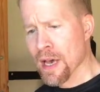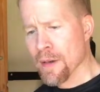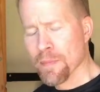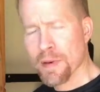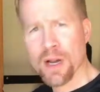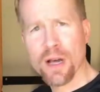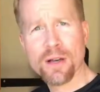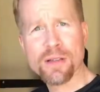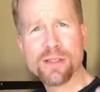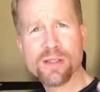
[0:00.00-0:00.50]

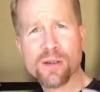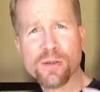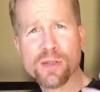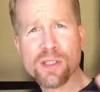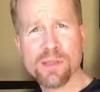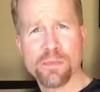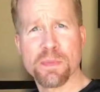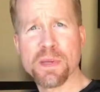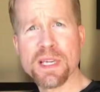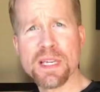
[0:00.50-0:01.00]
but also
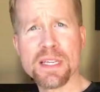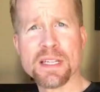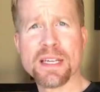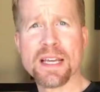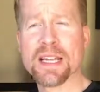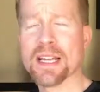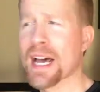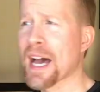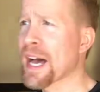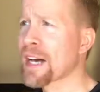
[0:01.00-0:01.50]
speed
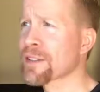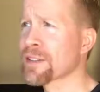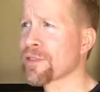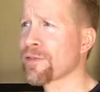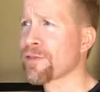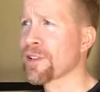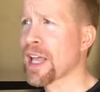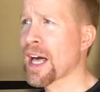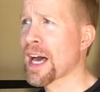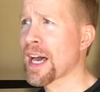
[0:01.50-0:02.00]
and
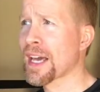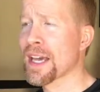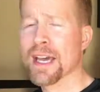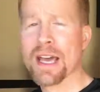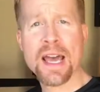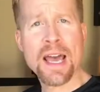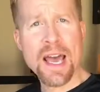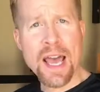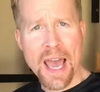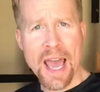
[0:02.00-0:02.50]
on-the-fly
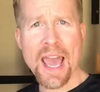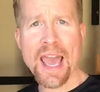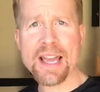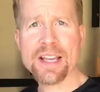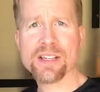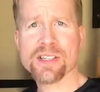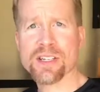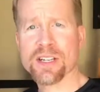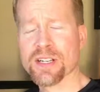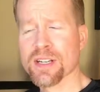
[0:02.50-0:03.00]

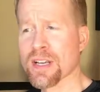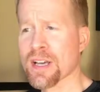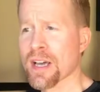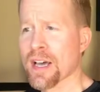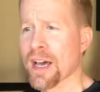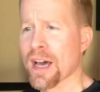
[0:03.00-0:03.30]
action,